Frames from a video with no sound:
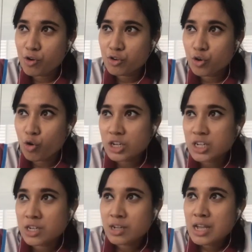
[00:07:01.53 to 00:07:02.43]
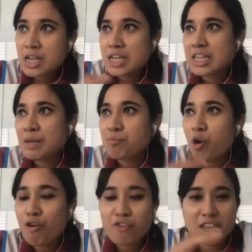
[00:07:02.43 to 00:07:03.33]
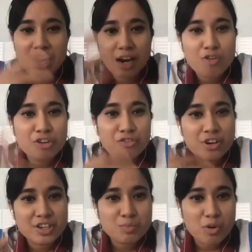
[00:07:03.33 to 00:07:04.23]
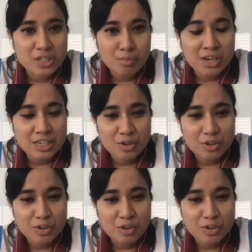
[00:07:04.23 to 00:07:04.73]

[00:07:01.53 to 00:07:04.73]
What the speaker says: don't keep hovering around different responsibilities.